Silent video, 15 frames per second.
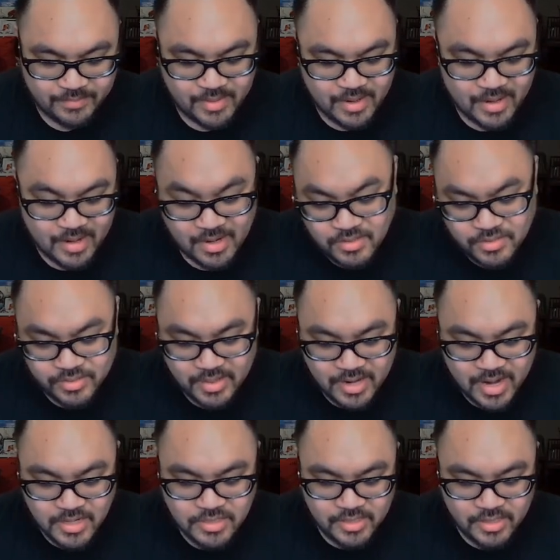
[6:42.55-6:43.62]
And also, they
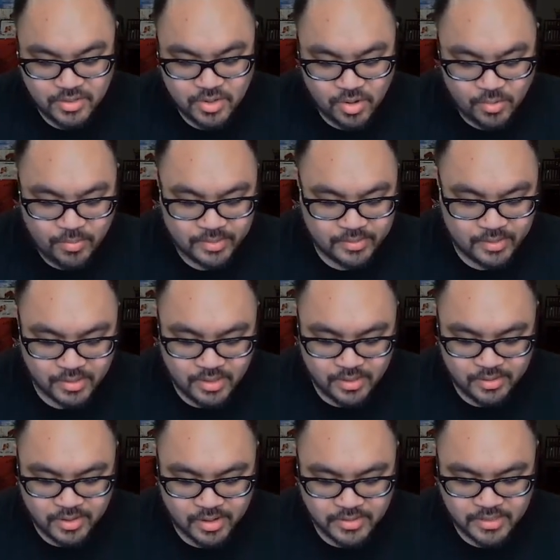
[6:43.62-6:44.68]
actually go with the
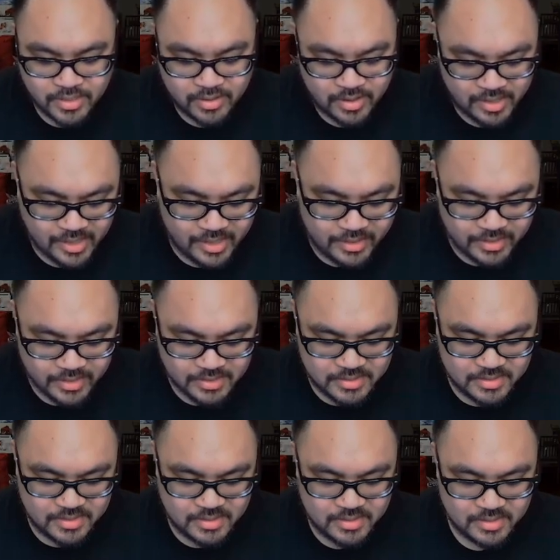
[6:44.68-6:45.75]
good cards that are in
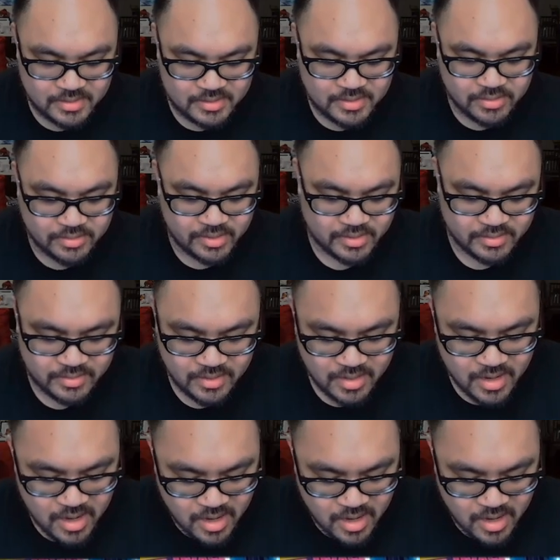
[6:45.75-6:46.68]
this series.